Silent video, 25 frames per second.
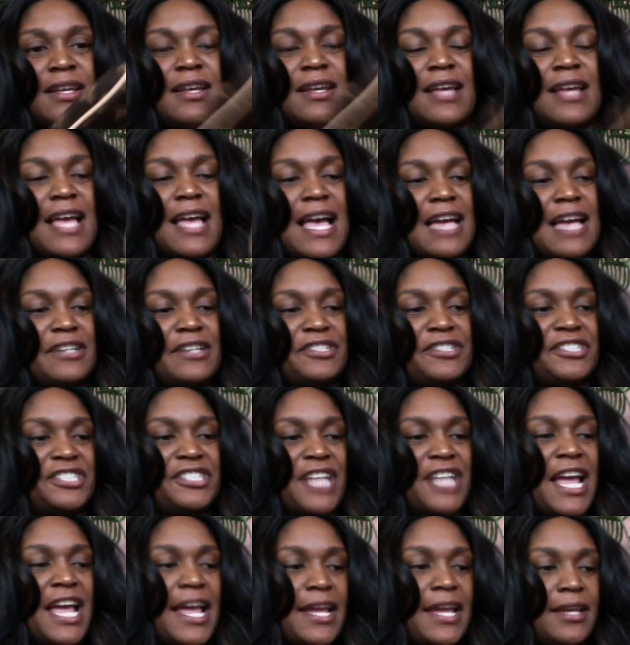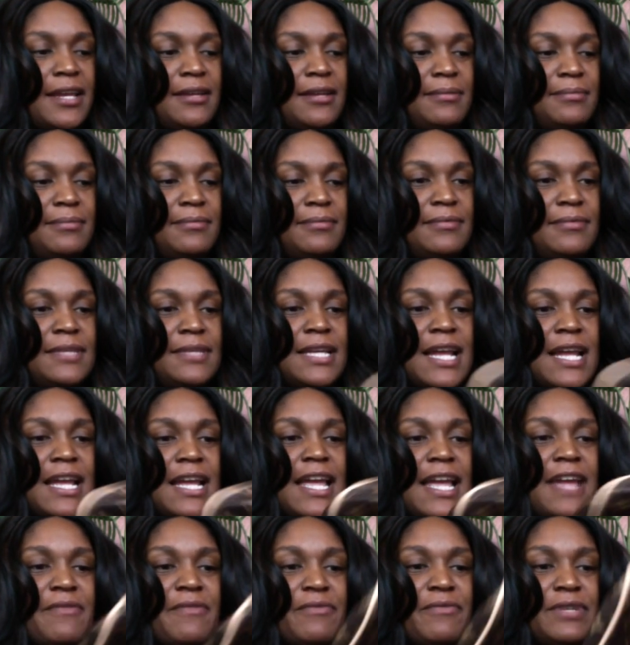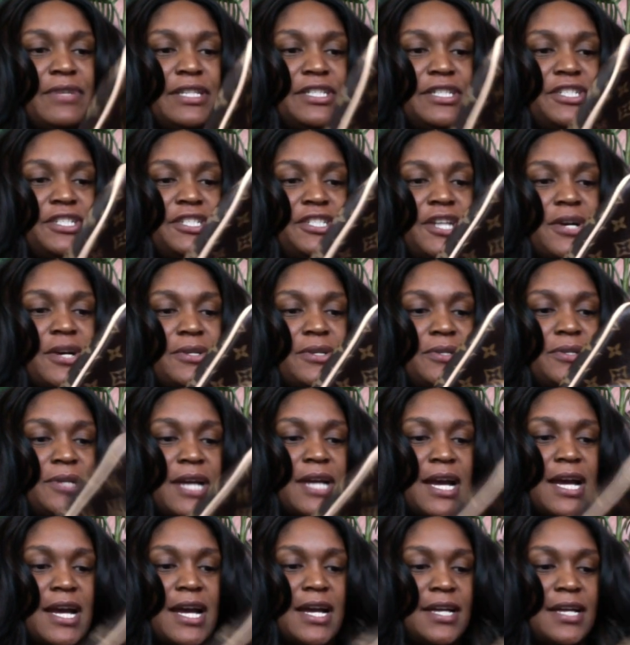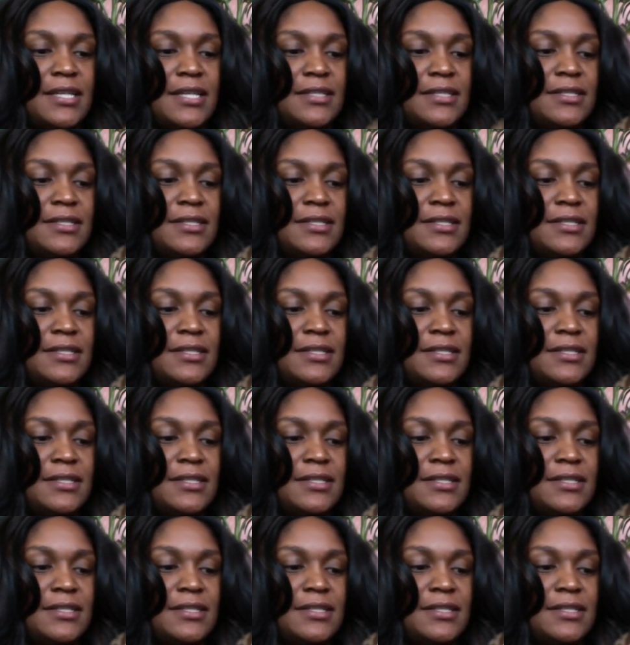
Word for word: out of shape that I can't really show you guys.